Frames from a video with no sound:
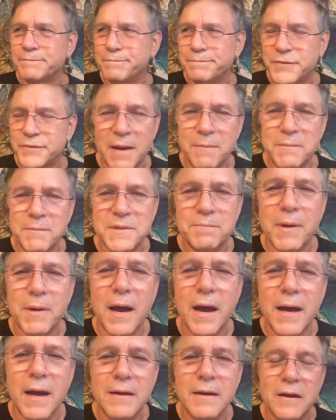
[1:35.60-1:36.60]
James
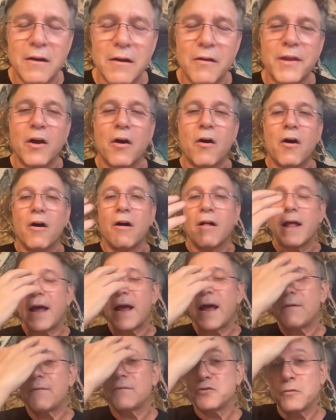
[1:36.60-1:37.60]
Bond? You know, they all
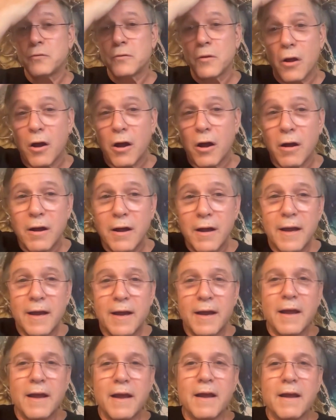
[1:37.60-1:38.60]
have Jude Law.
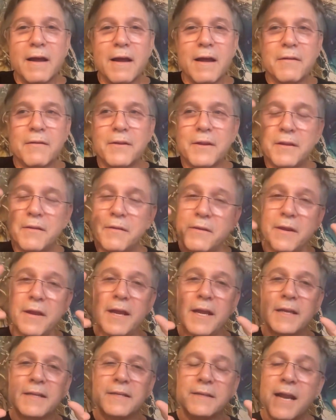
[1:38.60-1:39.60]

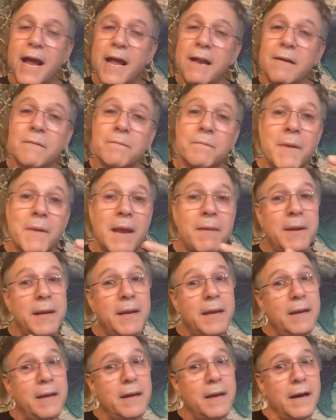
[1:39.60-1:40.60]
It's not
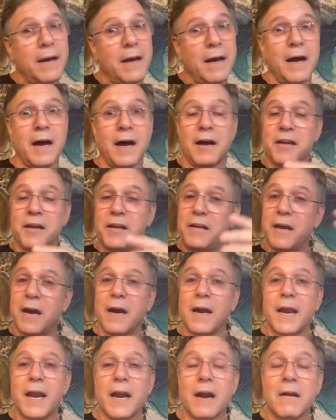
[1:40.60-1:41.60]
maybe a
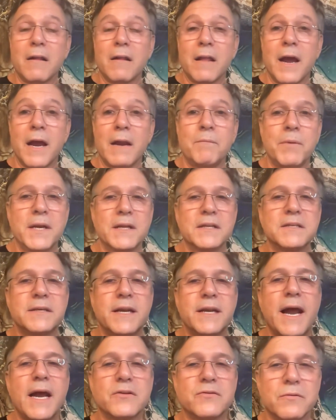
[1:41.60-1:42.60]
young hairline, but it's
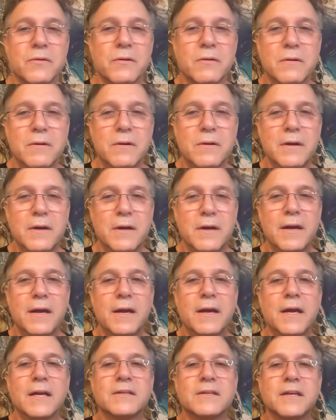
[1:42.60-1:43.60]
natural.
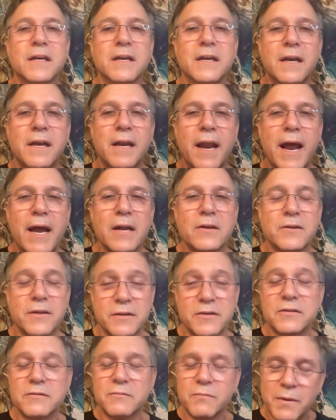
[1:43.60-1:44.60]
This
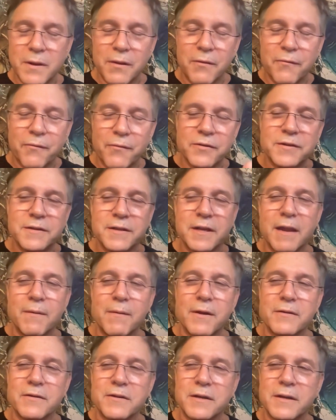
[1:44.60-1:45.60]
is one of the first things that came
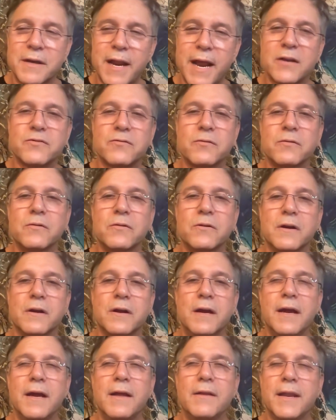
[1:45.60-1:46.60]
out. It's a natural
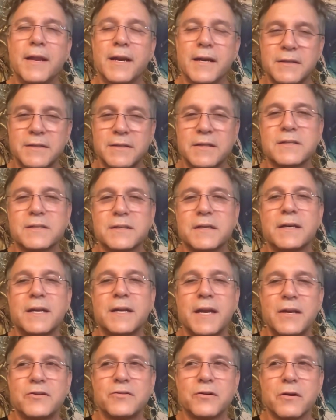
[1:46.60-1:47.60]
look that exists in
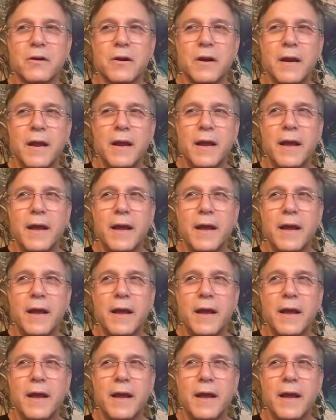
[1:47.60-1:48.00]
nature.